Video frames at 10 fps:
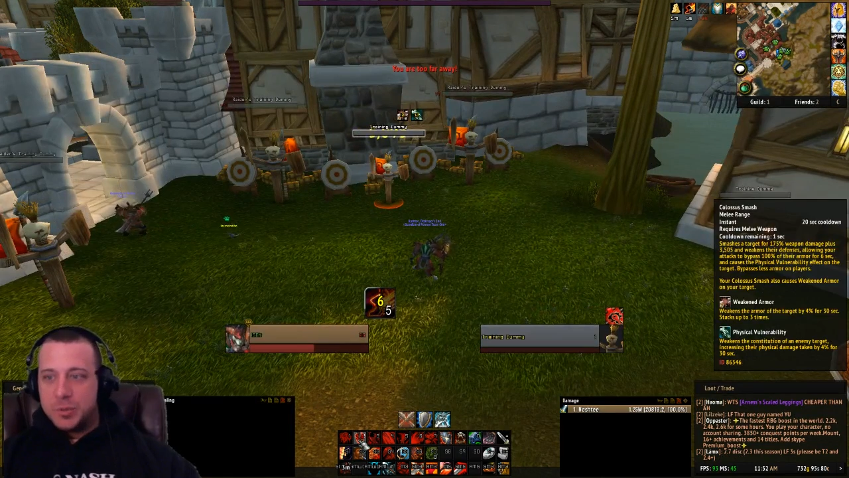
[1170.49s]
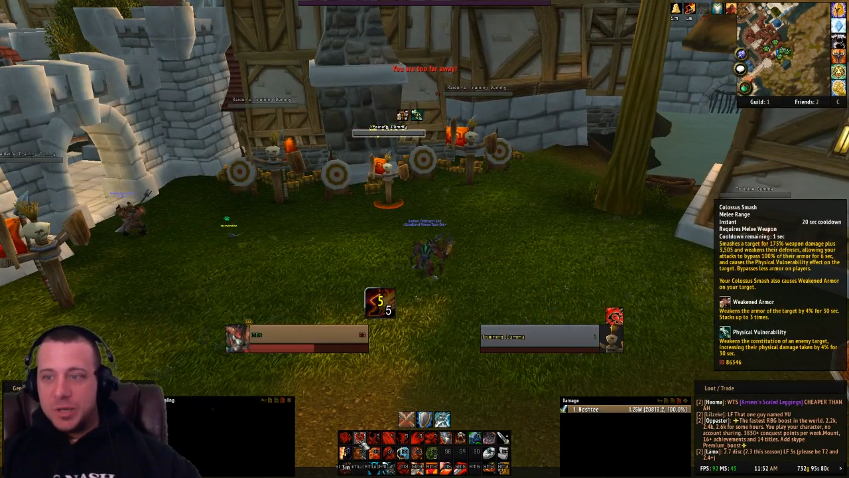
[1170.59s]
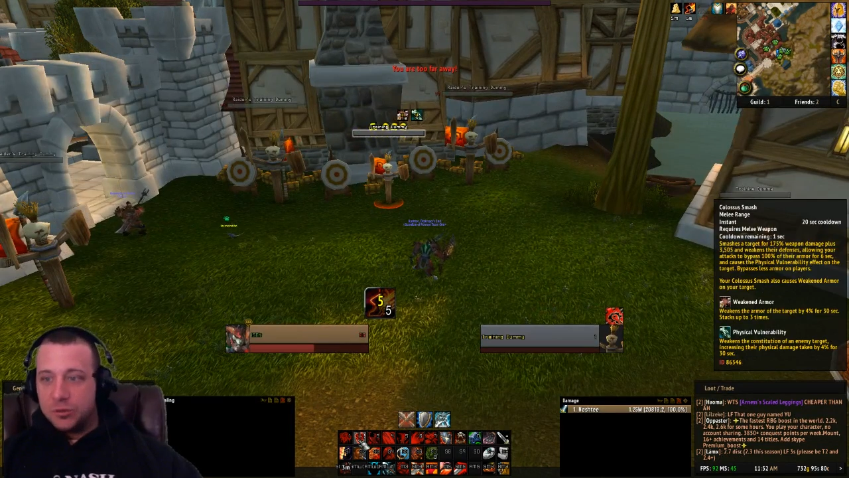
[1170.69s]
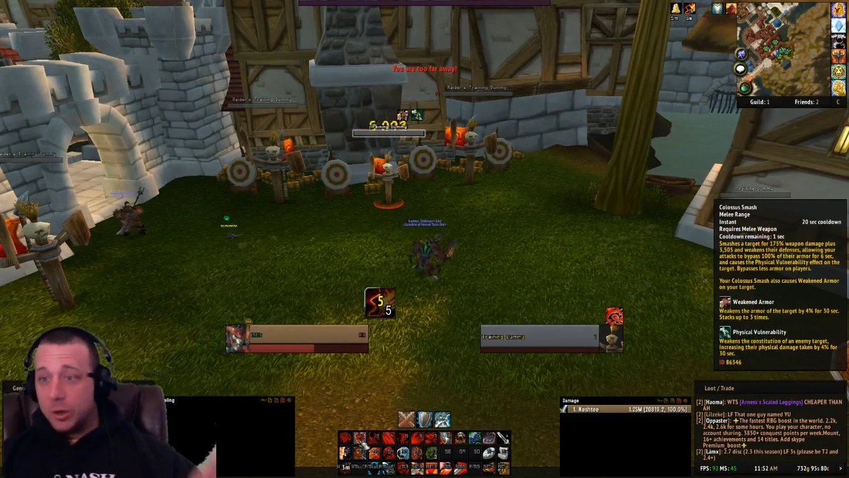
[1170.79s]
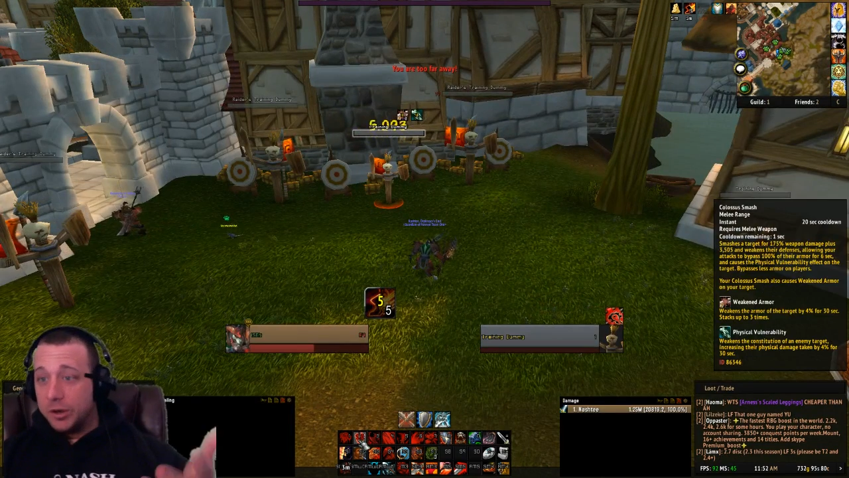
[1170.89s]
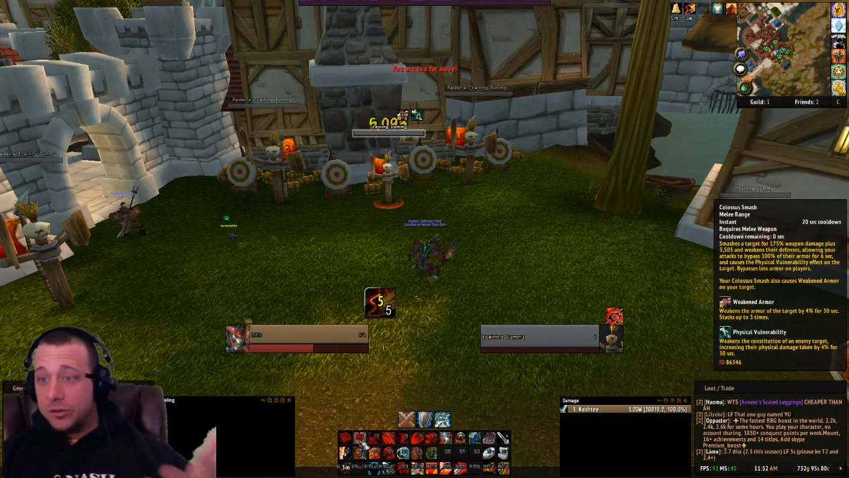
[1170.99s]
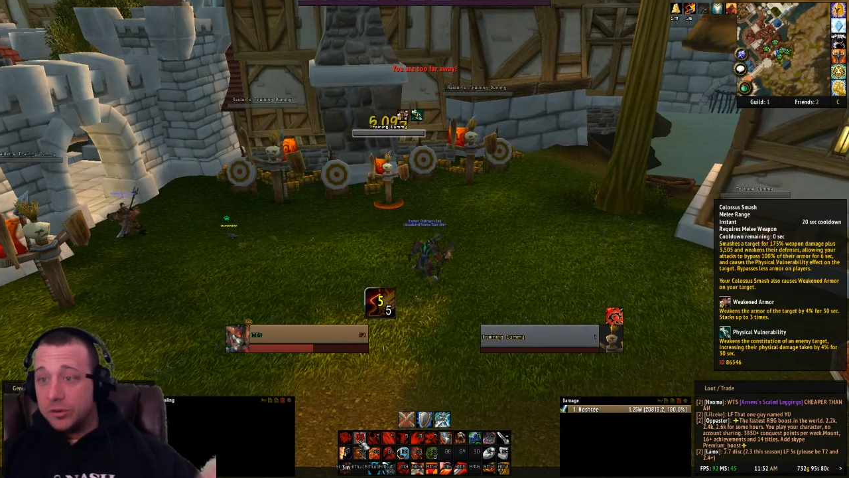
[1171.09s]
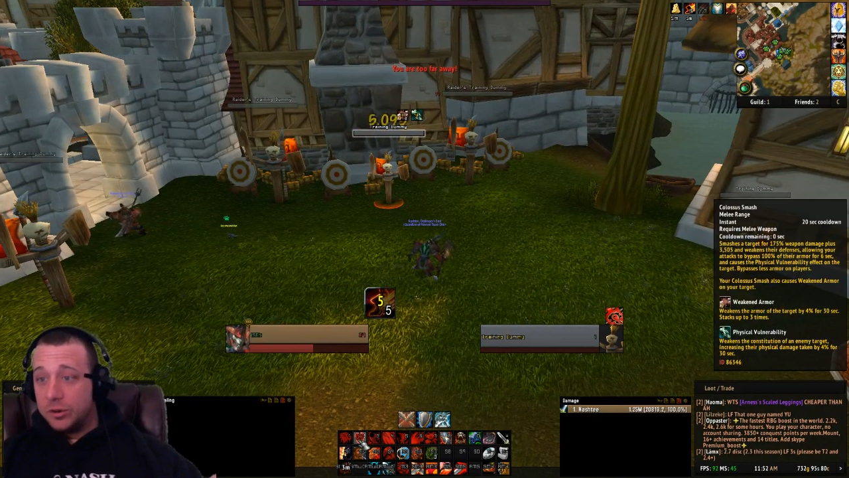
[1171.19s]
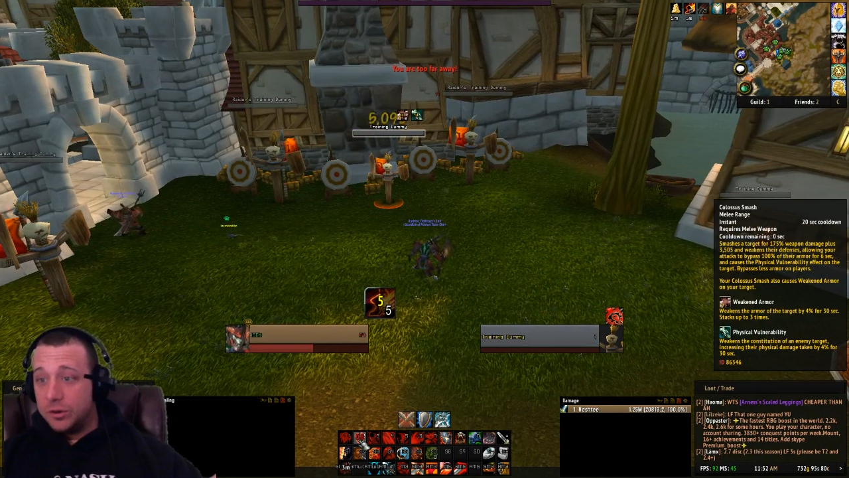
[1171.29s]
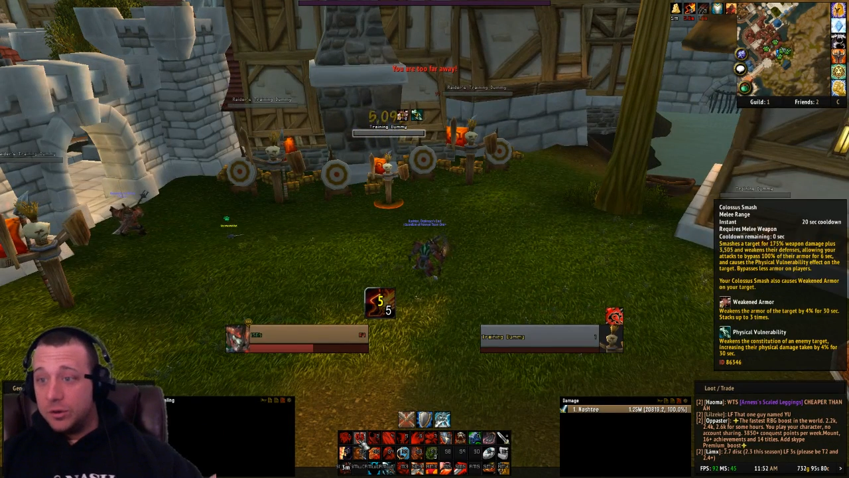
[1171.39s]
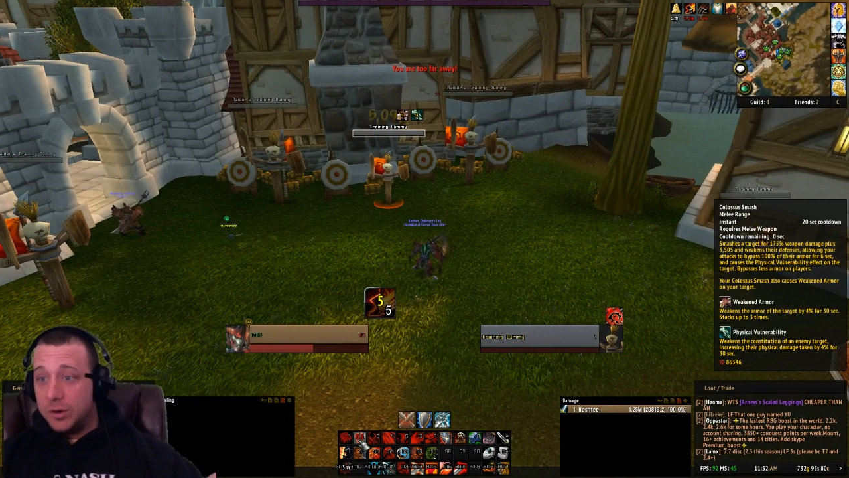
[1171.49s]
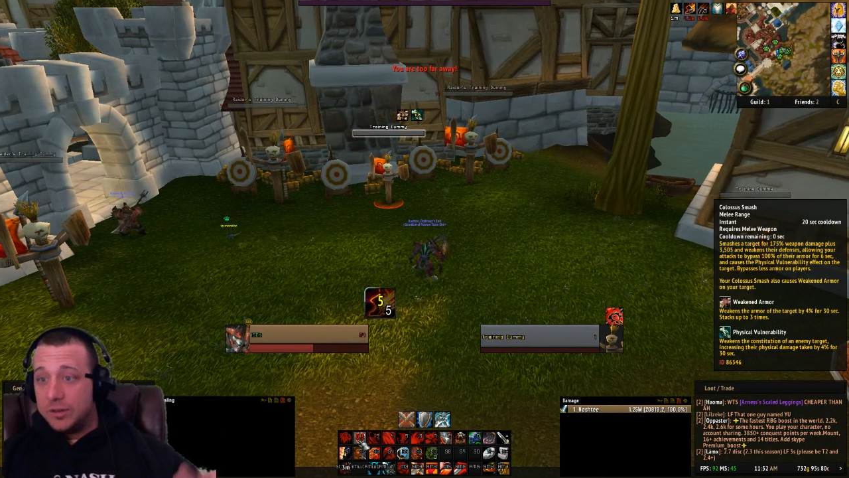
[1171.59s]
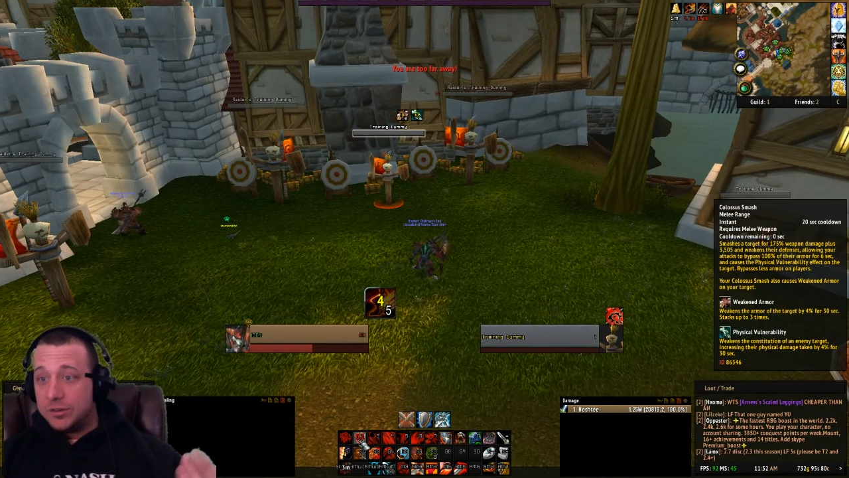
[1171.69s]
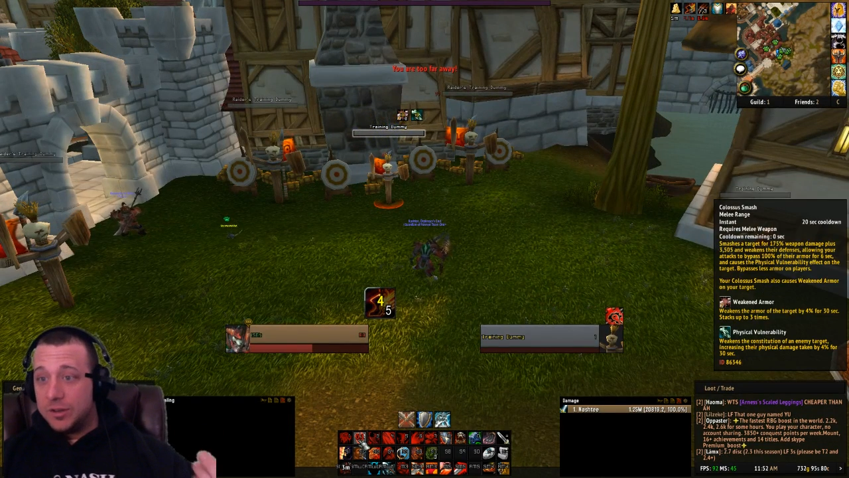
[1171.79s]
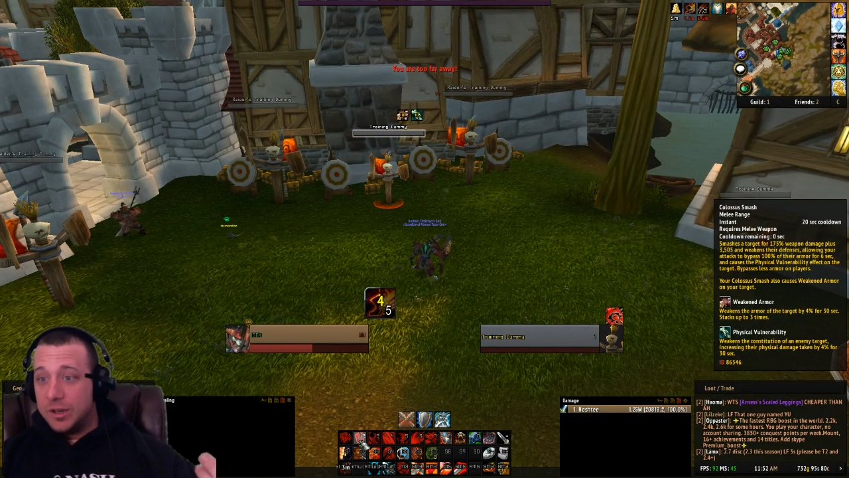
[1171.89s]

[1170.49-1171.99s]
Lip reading: Because what does it do? It